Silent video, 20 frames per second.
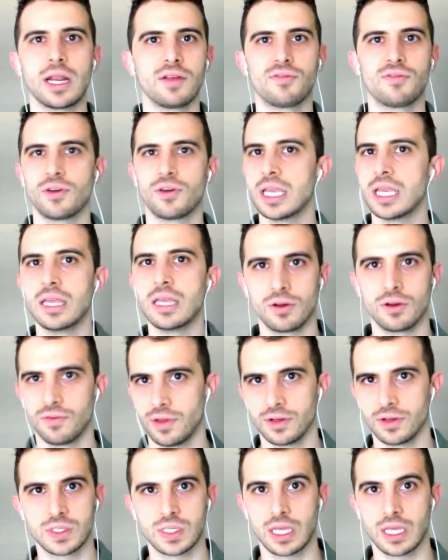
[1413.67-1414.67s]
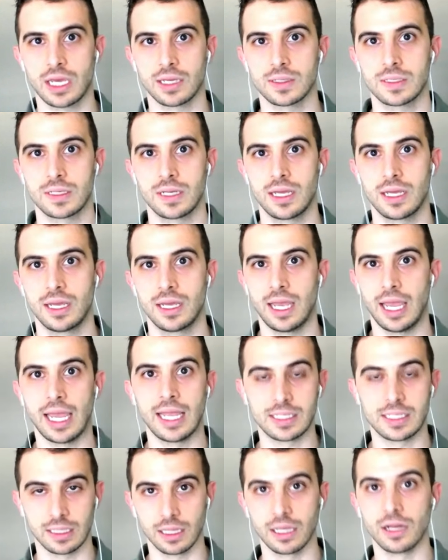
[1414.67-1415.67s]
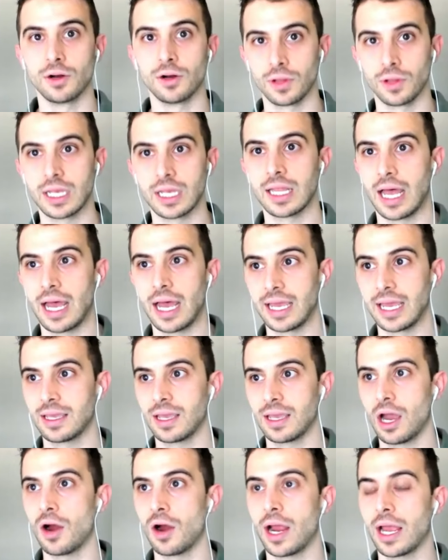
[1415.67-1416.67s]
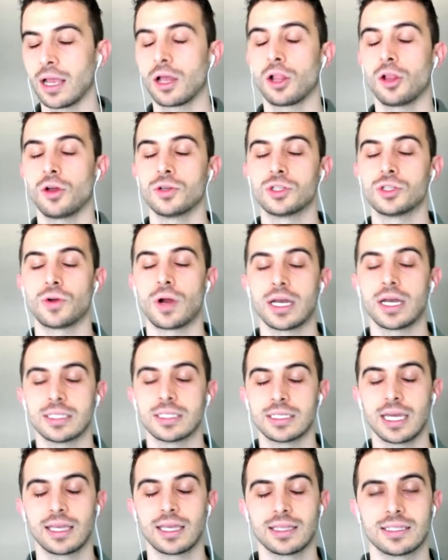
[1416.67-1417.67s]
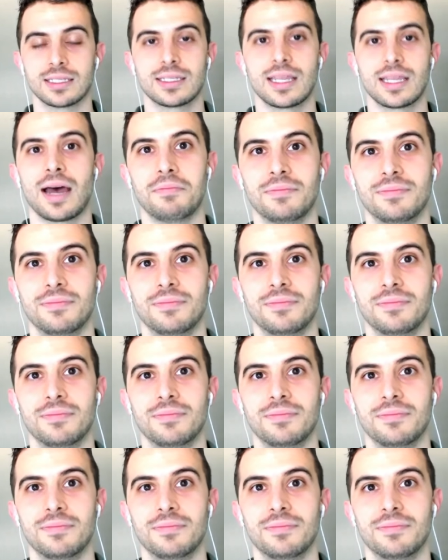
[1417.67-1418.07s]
for either of those things. It's literally like, all right, close your eyes and take the step,